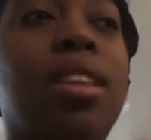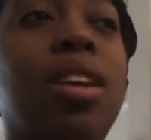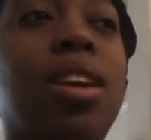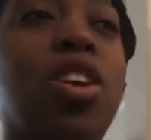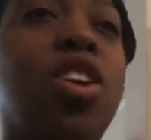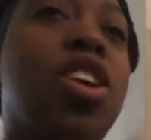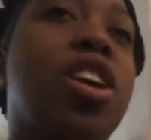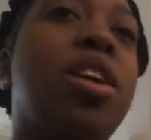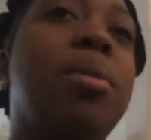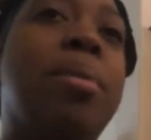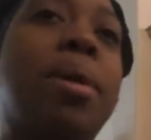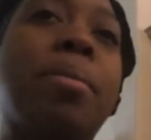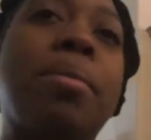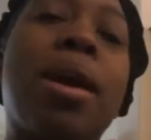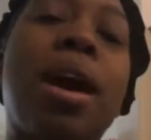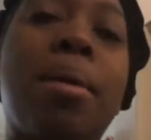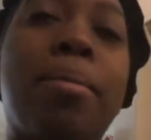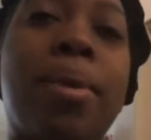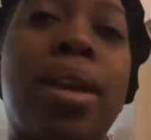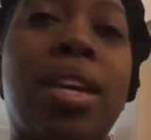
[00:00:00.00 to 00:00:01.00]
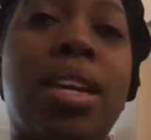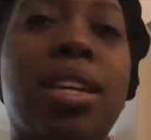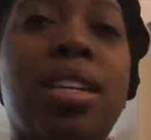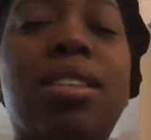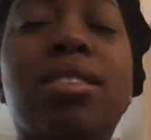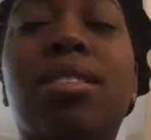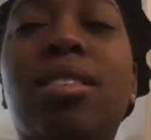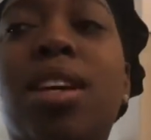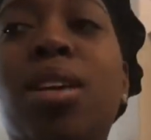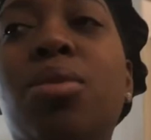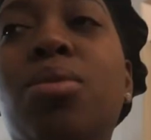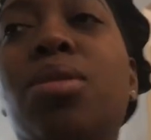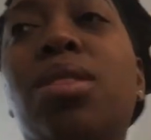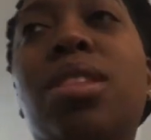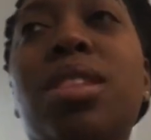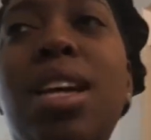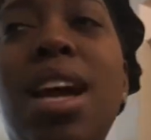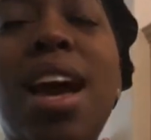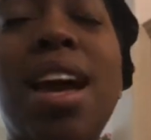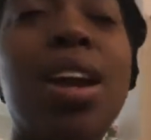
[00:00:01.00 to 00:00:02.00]
Or maybe I'll make it
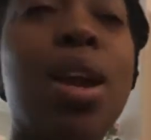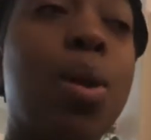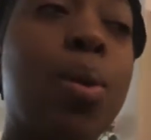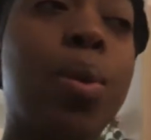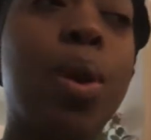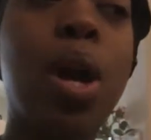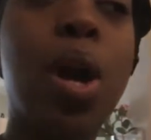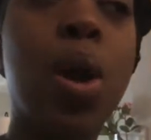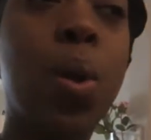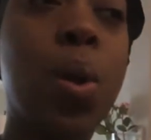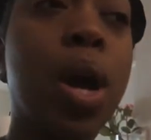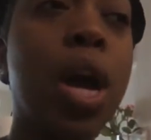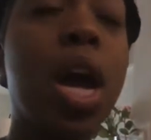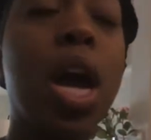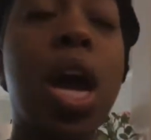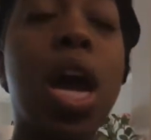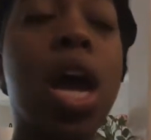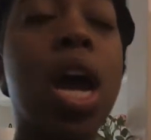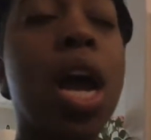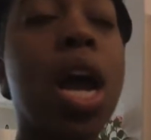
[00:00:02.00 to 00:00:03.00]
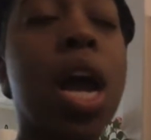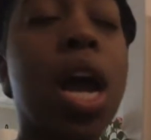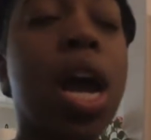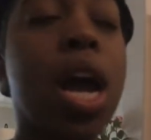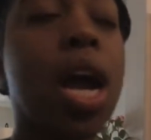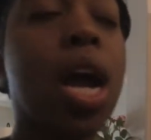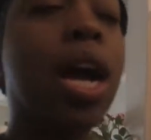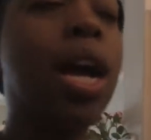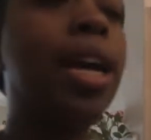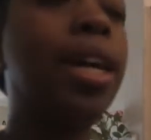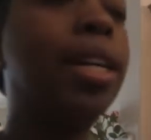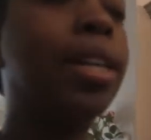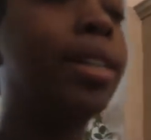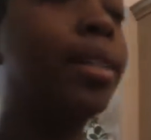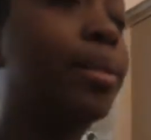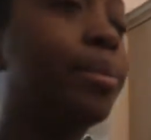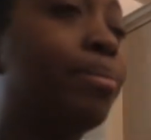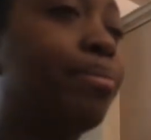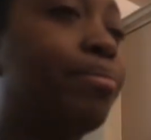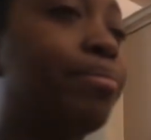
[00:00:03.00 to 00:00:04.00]
toast. I don't know.
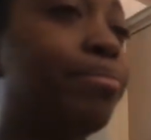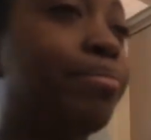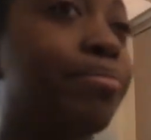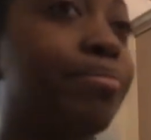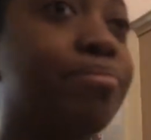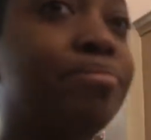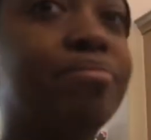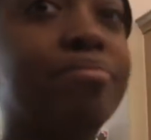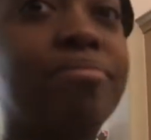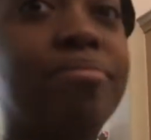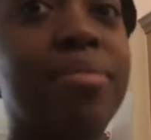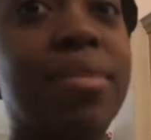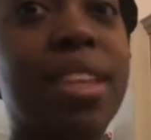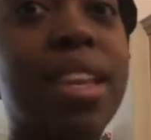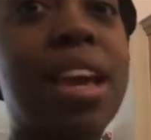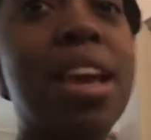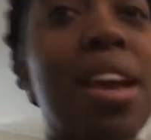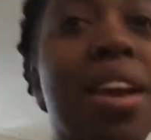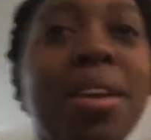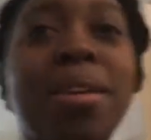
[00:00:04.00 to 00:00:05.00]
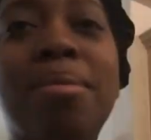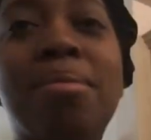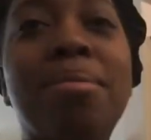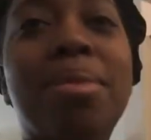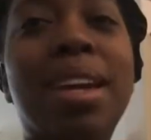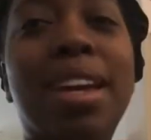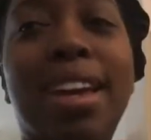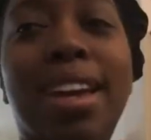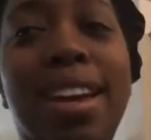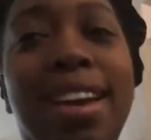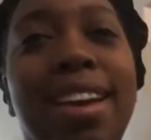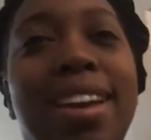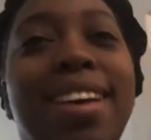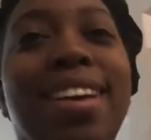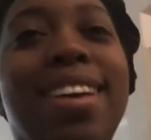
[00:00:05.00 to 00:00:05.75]
But yeah.